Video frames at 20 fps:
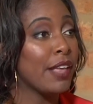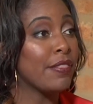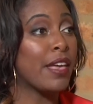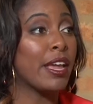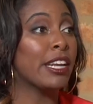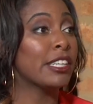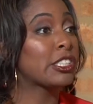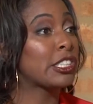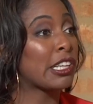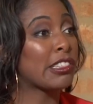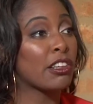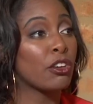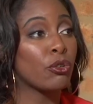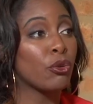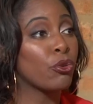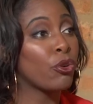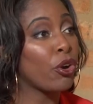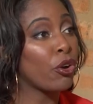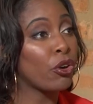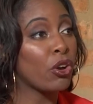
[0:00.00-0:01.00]
that it's a
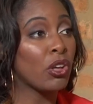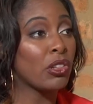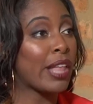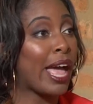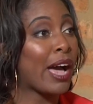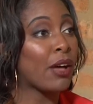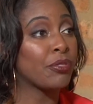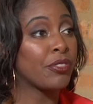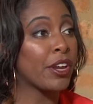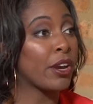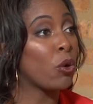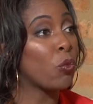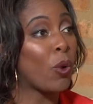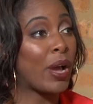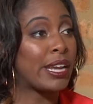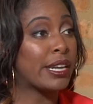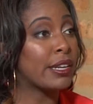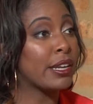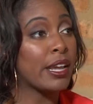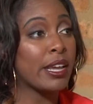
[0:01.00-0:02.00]
little girl out there
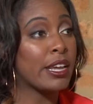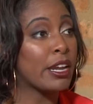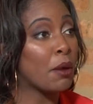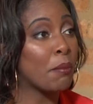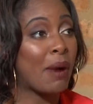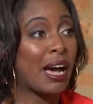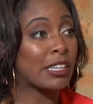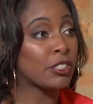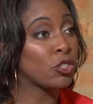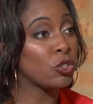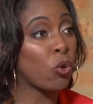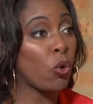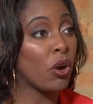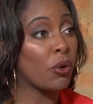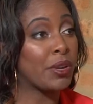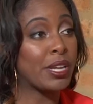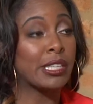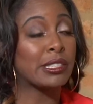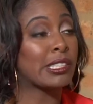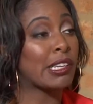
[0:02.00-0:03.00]
waiting to hear my
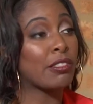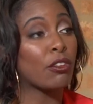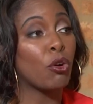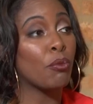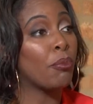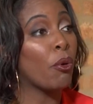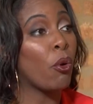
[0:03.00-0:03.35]
story. It's a little